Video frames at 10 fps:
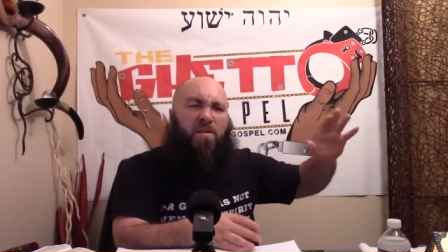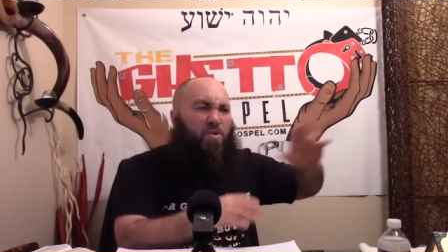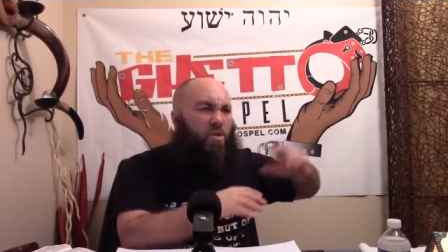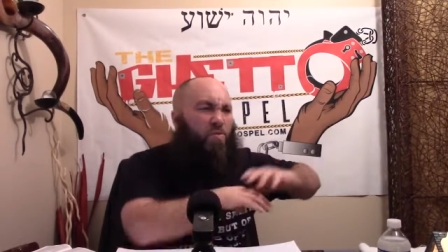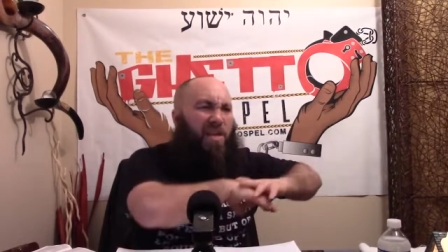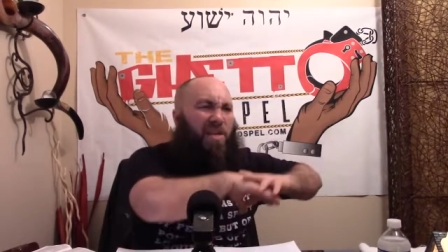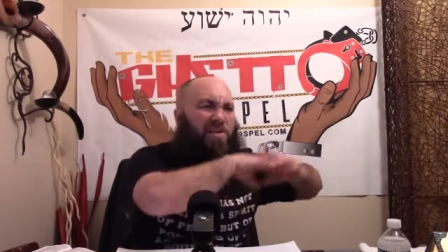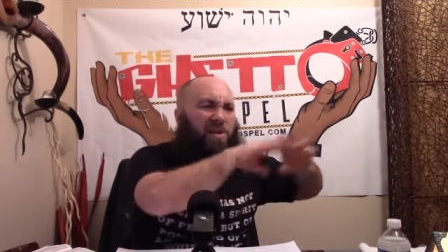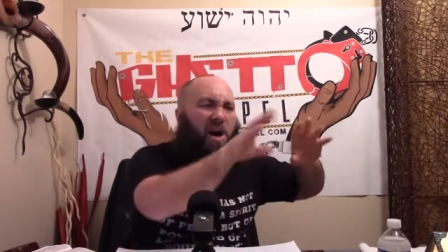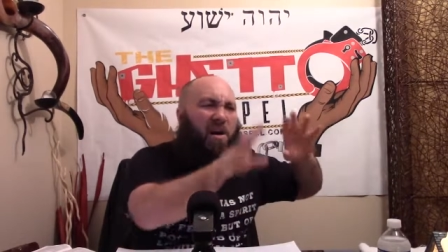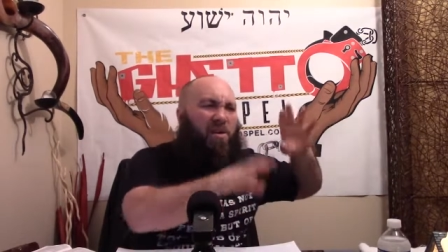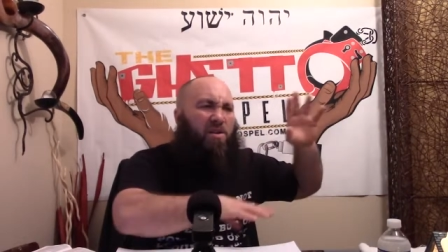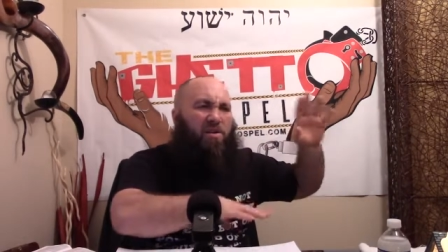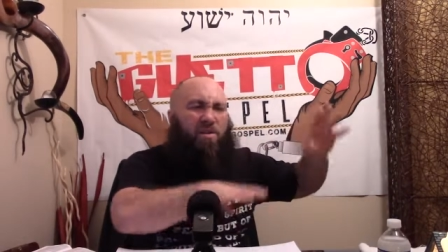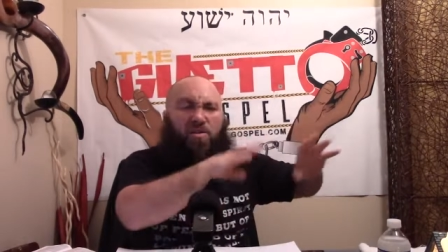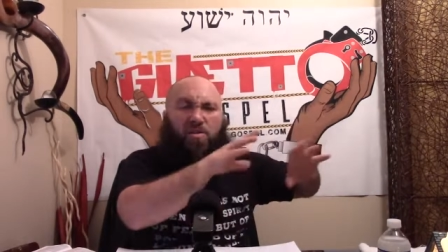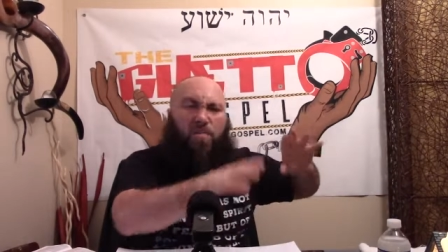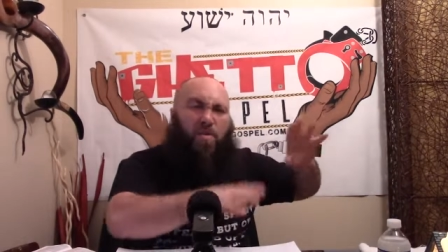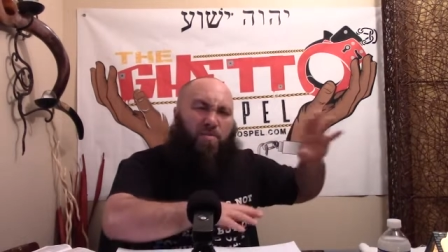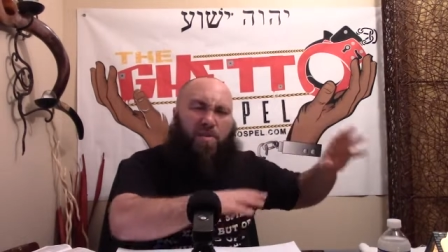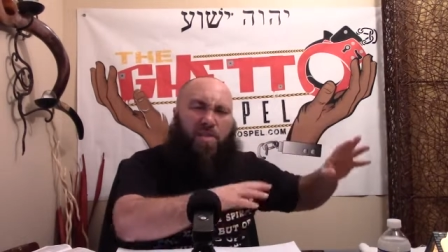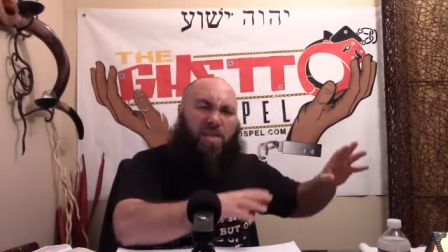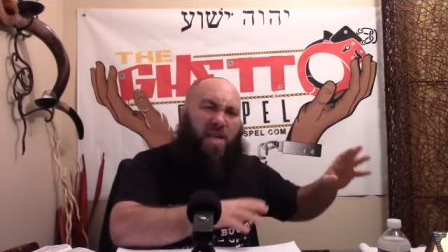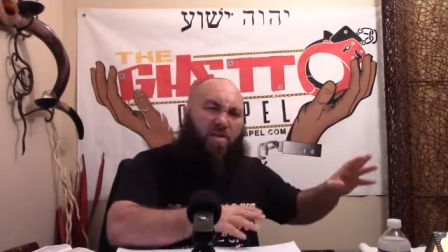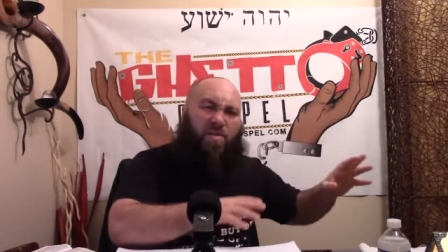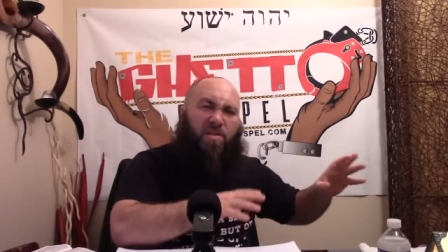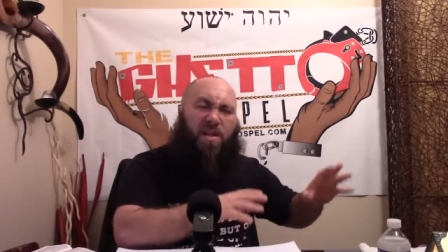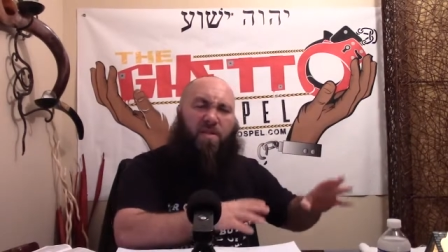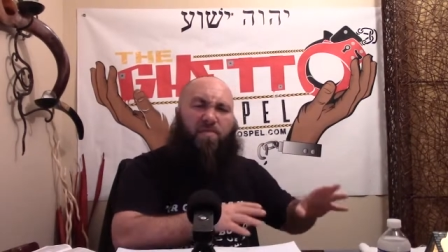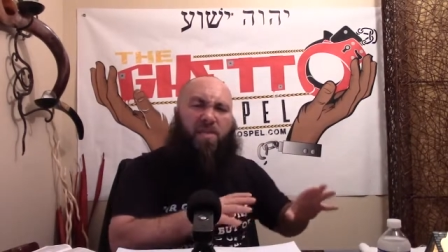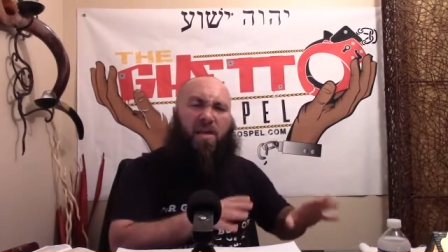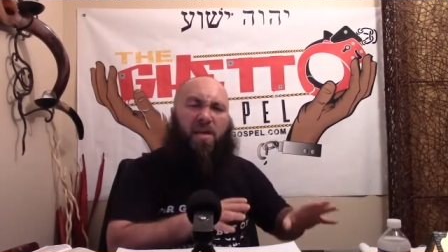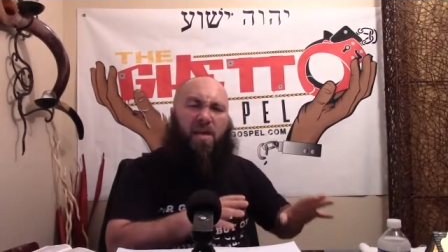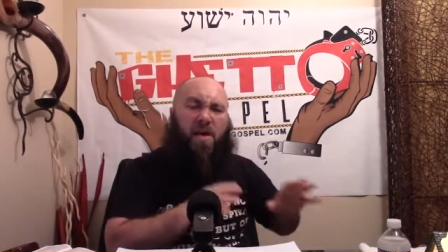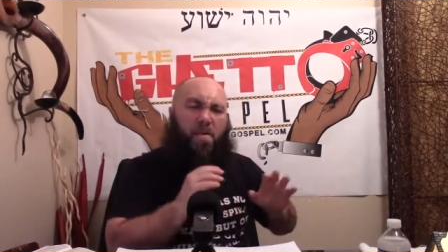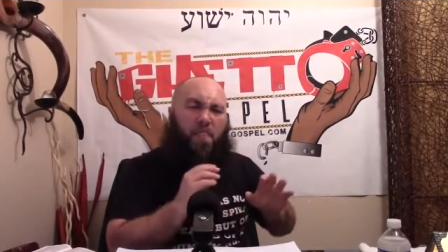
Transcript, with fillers: you know, these uh, conspiracy theories and everything.